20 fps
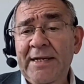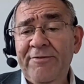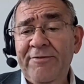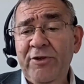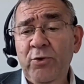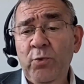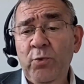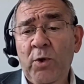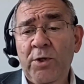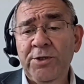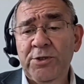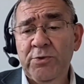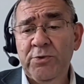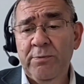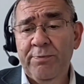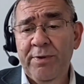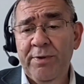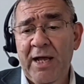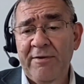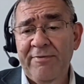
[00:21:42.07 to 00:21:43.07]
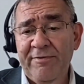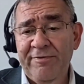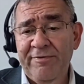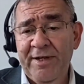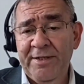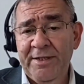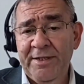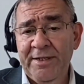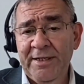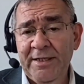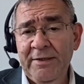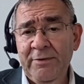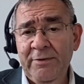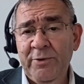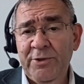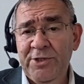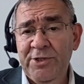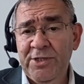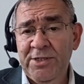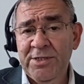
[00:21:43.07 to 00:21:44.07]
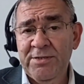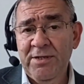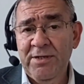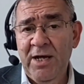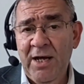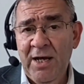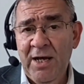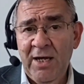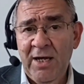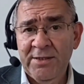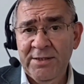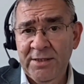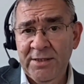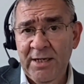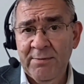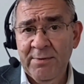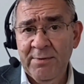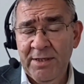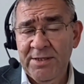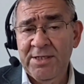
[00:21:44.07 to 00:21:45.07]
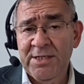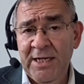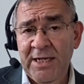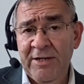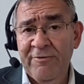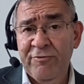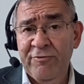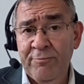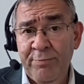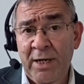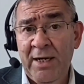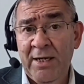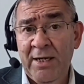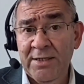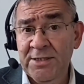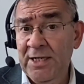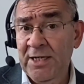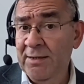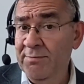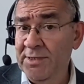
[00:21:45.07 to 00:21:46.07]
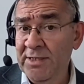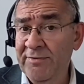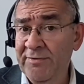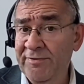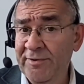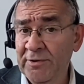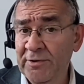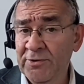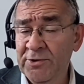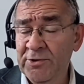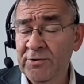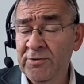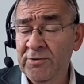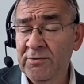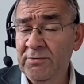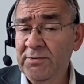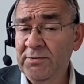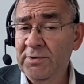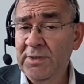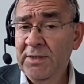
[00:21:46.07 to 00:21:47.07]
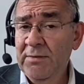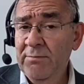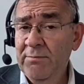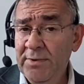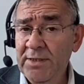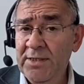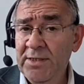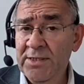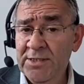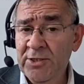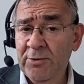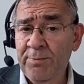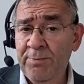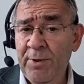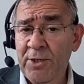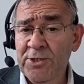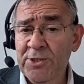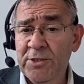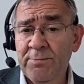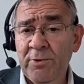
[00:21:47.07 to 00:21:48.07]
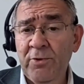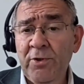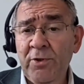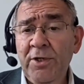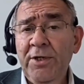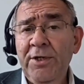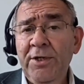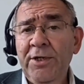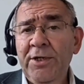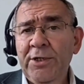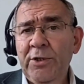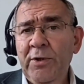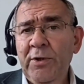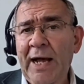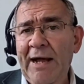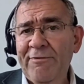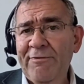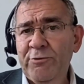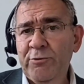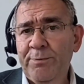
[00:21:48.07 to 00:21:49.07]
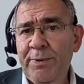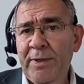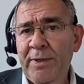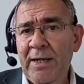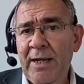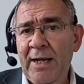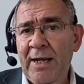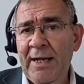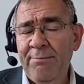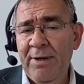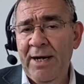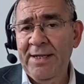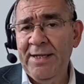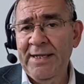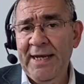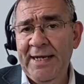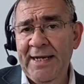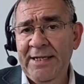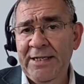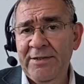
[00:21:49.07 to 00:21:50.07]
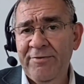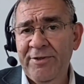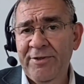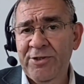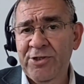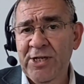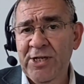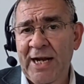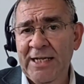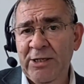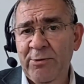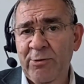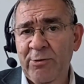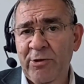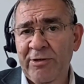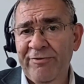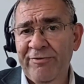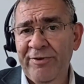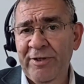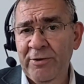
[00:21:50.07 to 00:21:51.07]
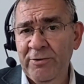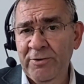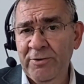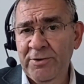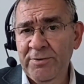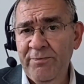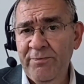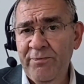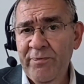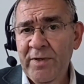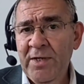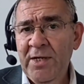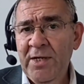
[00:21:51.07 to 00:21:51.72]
And if you want to apply for funding, which is harder, I'm going to say, for a part-time DPhil student, but it's still possible, you have to apply by the end of the January field.